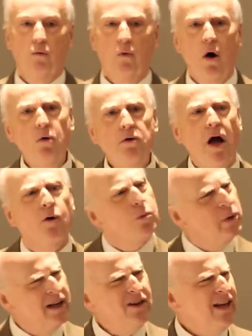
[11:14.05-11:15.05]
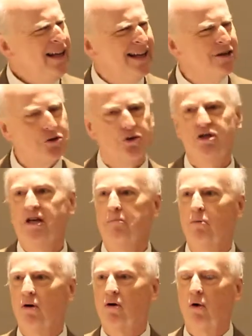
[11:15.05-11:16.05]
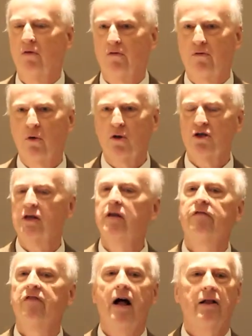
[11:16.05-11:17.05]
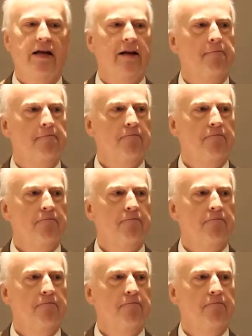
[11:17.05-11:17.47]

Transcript: wrote a really interesting book called Fortune and Folly.